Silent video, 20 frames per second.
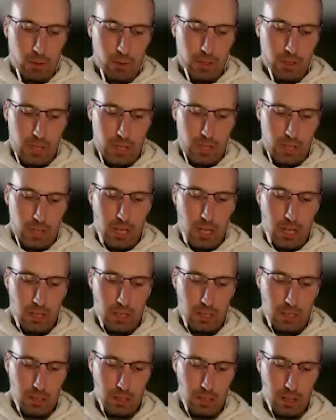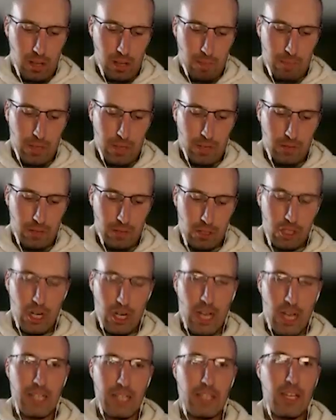was a bit of a
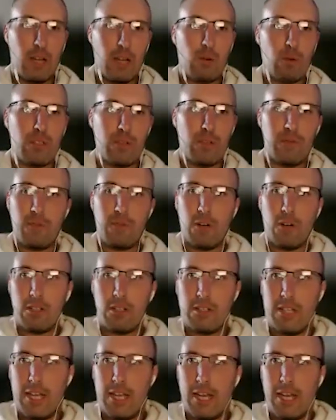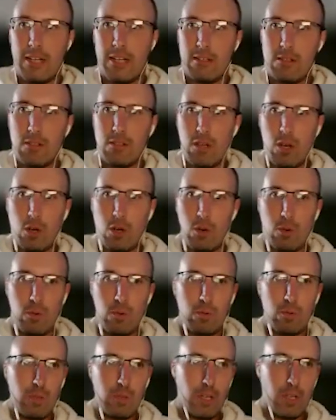shock. And that was the first day.
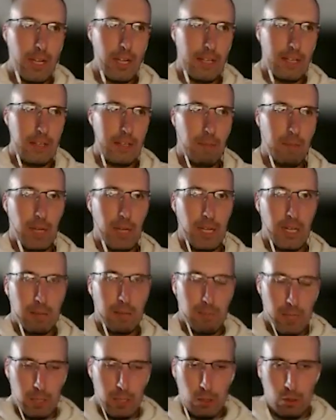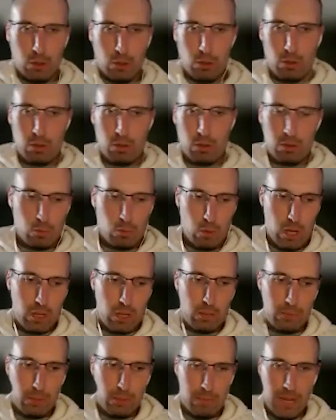So I did my little
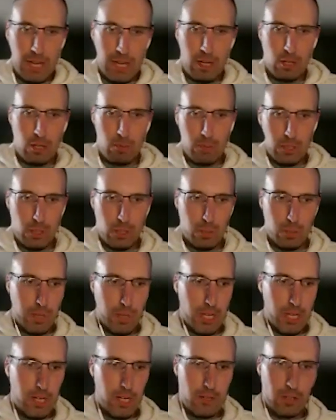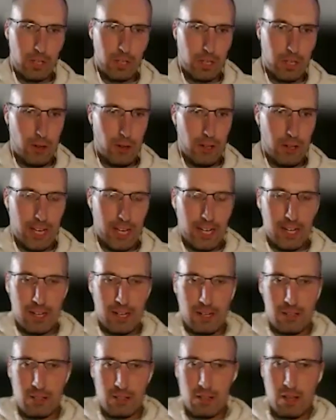welcome to management speech, like all that
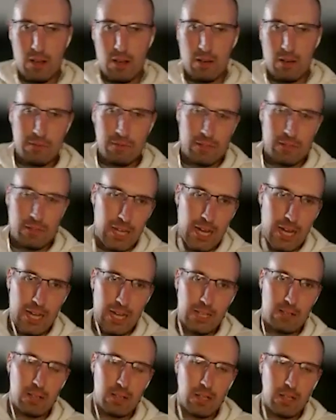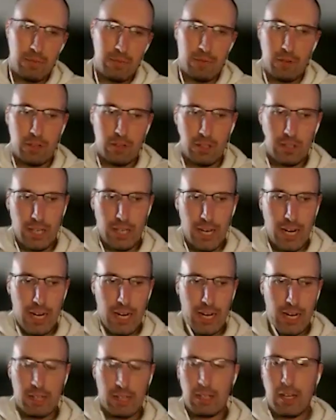kind of stuff. The guys leave for the
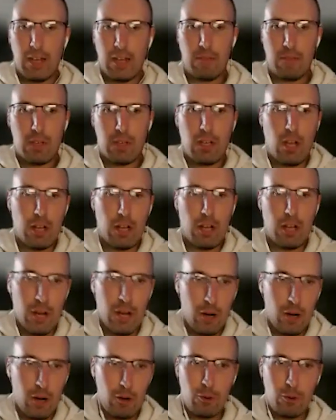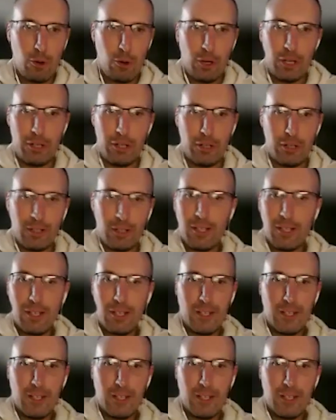day. I didn't have to cut territory or